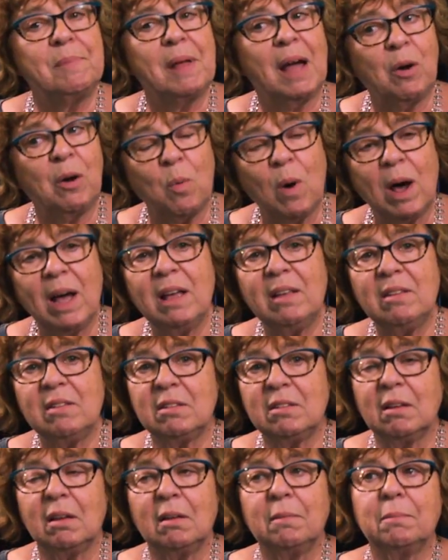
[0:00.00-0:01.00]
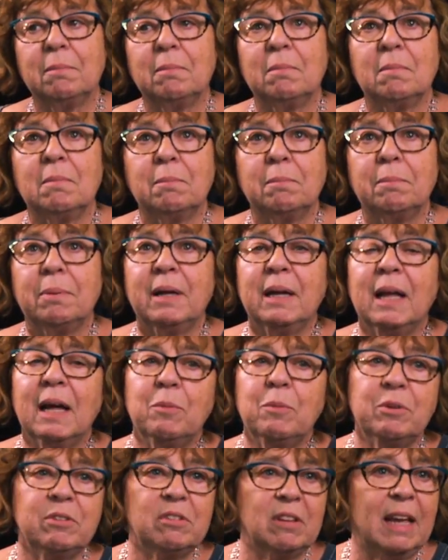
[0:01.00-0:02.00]
I was, but I
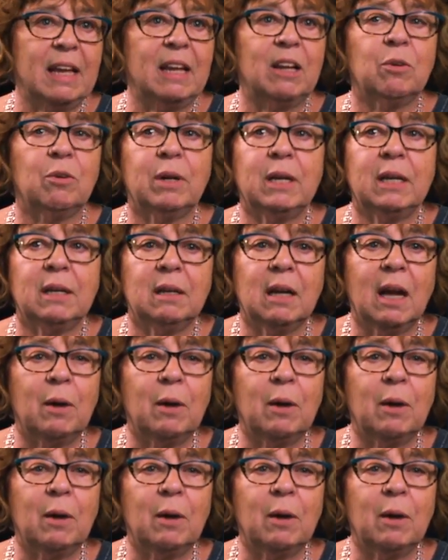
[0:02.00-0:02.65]
was angry,